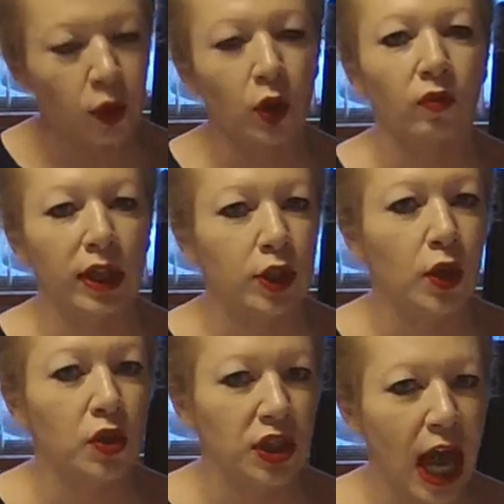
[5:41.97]
your
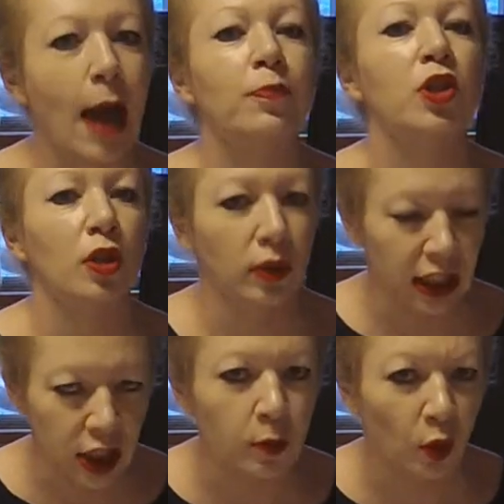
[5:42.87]
research is absolutely
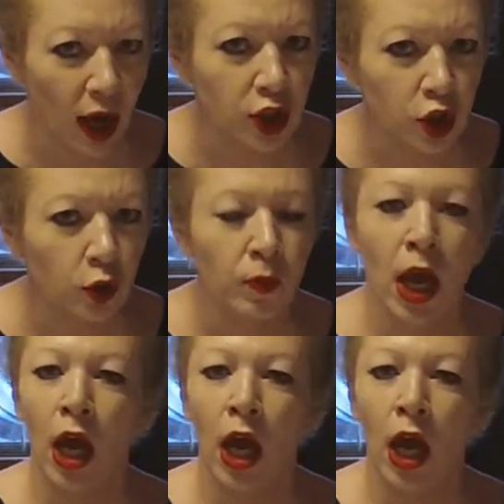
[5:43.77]
inspirational.